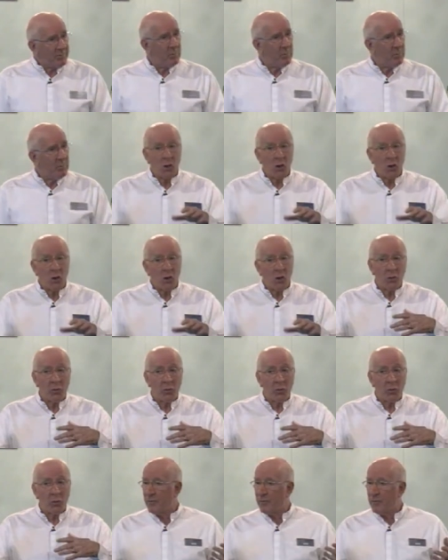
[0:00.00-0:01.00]
But it's only on
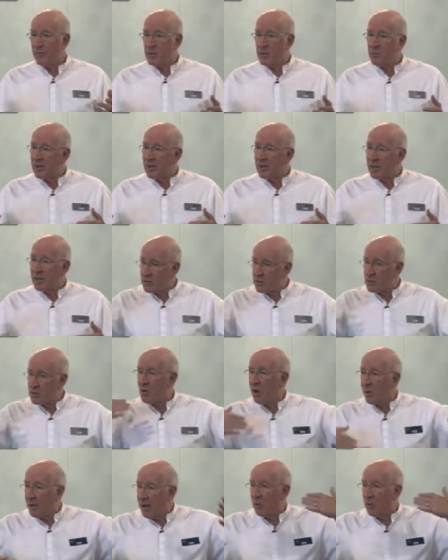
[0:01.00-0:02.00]
the surface because it's
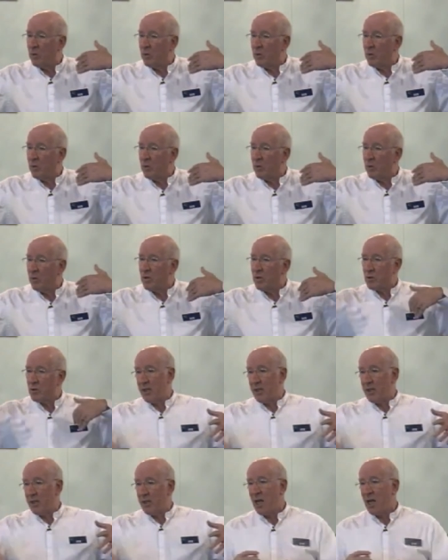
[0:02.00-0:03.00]
all about what's going on
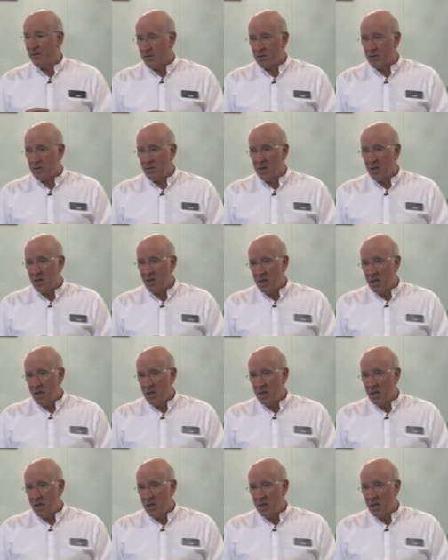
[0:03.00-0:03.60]
inside of us.